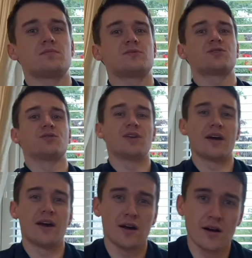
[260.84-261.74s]
So
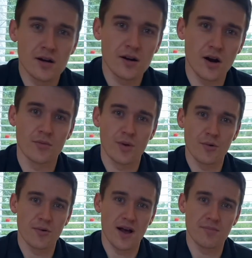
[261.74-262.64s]
there are my
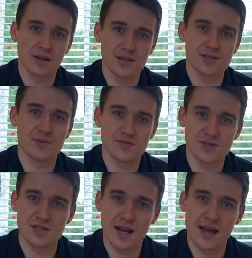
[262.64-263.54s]
ramblings about the
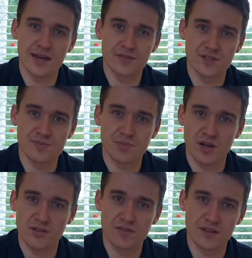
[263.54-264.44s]
delay of this
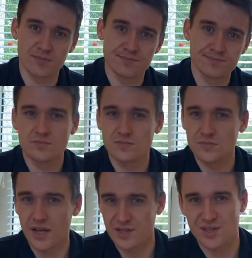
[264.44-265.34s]
Bond film.
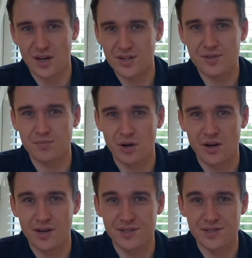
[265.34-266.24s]
It's not a
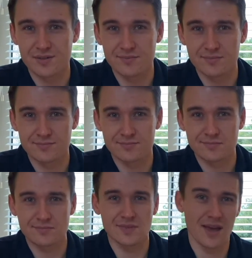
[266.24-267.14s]
surprise.
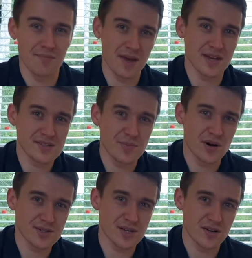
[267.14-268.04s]
It makes
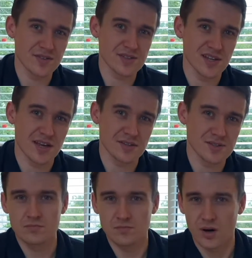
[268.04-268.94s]
box office
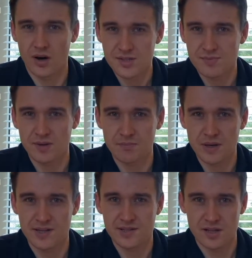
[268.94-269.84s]
sense, possibly
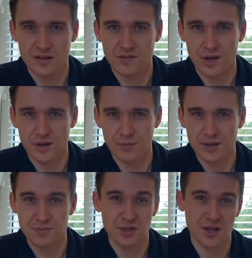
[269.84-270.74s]
pissed off a lot of
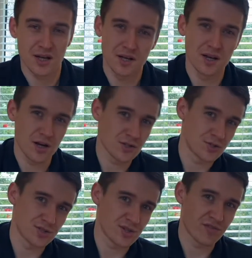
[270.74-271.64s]
people and not
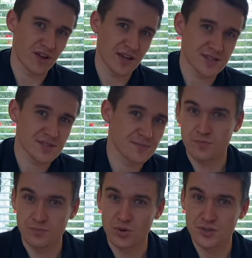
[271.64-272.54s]
just the fans.
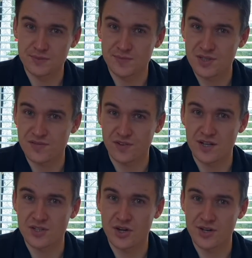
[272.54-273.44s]
But this
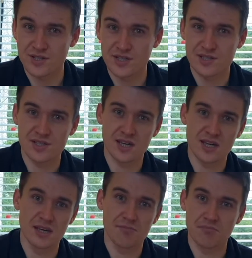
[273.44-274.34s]
franchise needs to
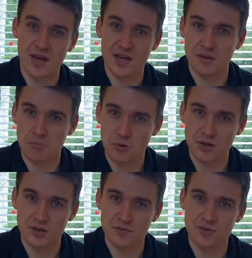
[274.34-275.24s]
keep making
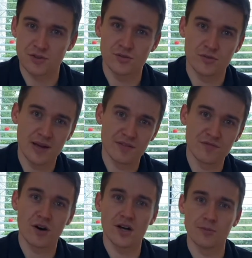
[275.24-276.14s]
money for it to remain
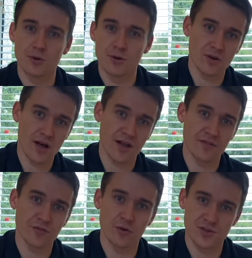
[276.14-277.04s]
viable and
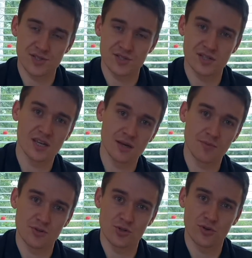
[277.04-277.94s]
for us to keep
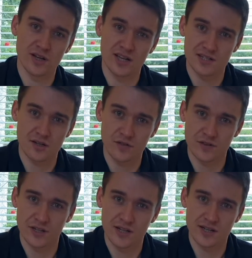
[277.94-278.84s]
enjoying it over
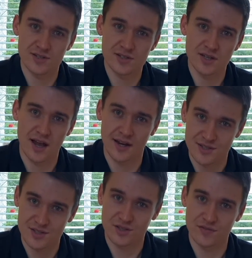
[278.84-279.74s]
the years and
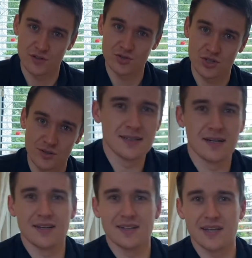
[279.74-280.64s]
into the future.
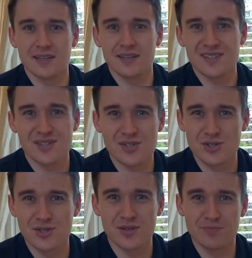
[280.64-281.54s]
I think this is
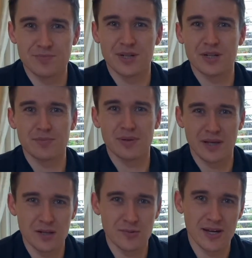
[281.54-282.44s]
just a bitter
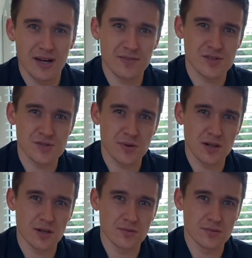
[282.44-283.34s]
pill we have to
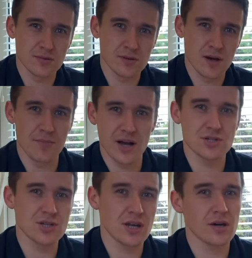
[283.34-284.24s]
swallow.
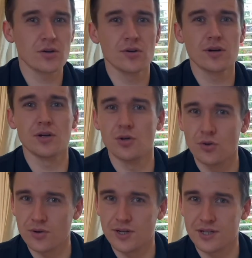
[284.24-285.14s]
Imagine how
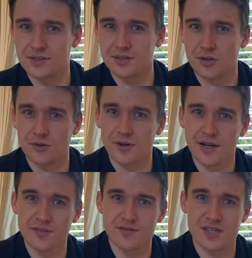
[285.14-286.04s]
annoyed the
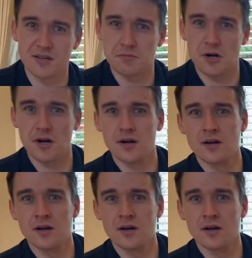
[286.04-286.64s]
creative team are.